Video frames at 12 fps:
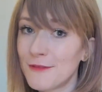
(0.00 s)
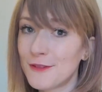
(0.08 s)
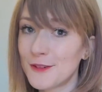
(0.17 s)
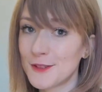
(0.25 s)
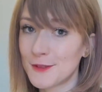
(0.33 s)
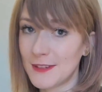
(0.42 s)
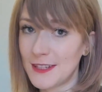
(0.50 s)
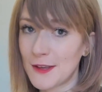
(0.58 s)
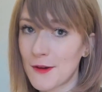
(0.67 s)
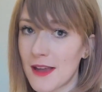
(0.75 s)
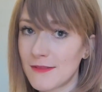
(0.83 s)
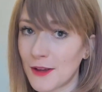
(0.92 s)
first video
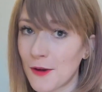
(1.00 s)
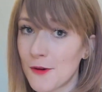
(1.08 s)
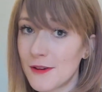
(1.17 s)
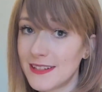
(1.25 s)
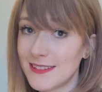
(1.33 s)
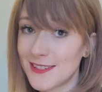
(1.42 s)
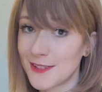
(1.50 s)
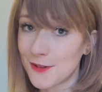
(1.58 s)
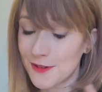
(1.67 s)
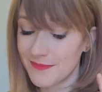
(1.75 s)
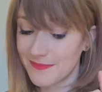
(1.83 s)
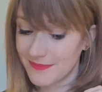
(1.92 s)
I recorded, so